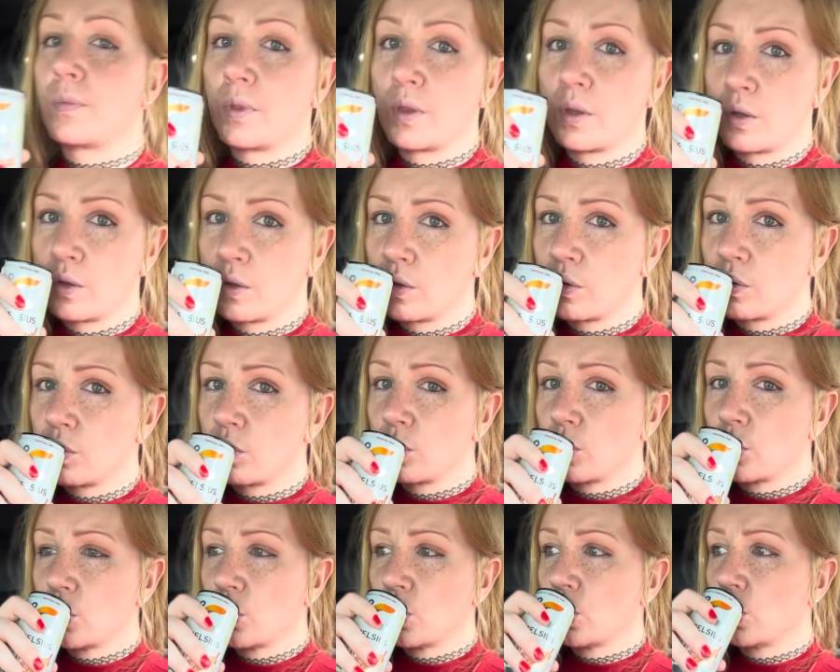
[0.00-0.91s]

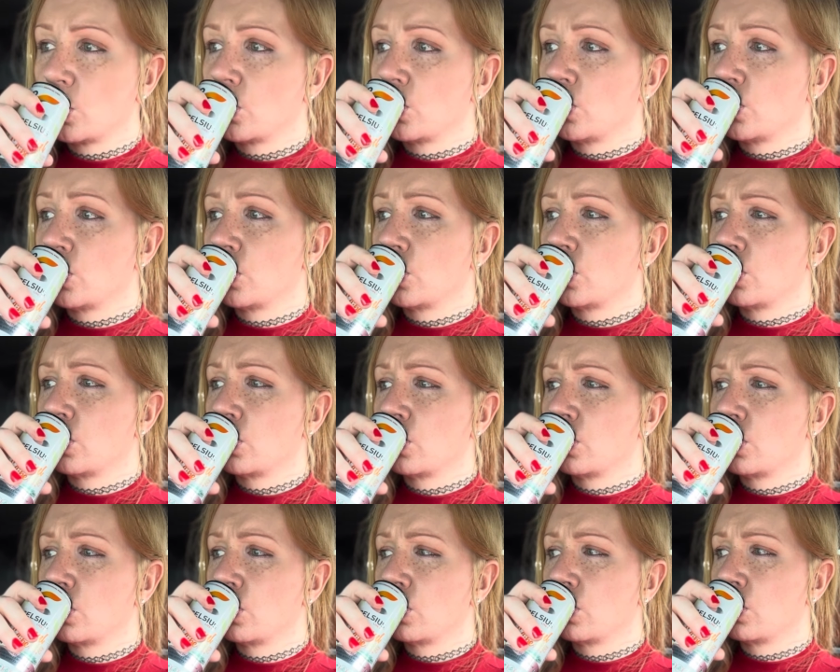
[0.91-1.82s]

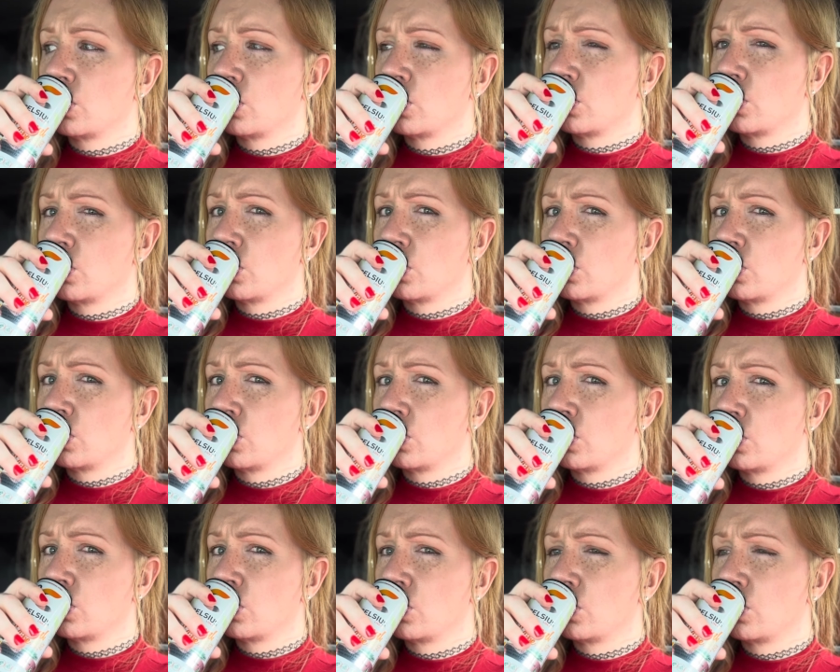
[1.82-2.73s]

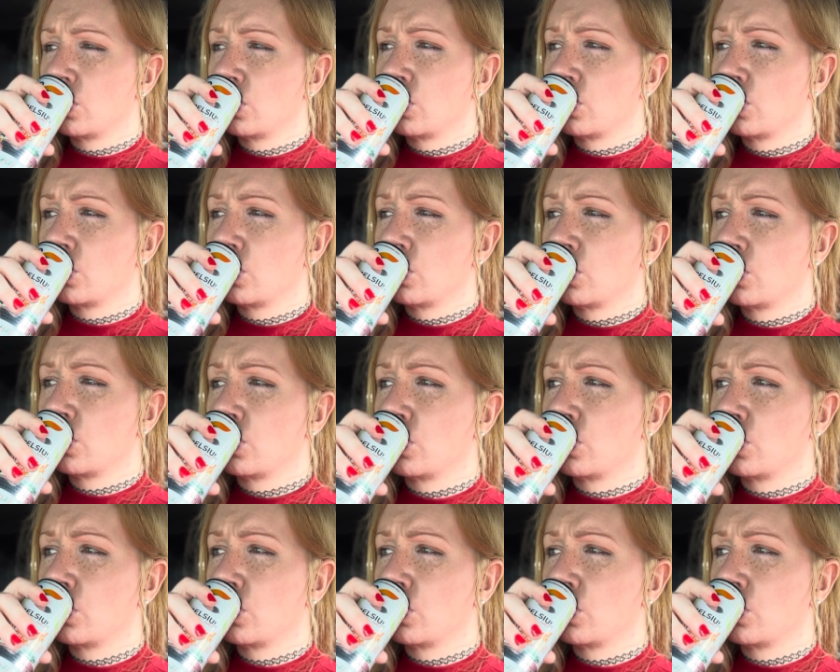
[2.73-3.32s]
(silence)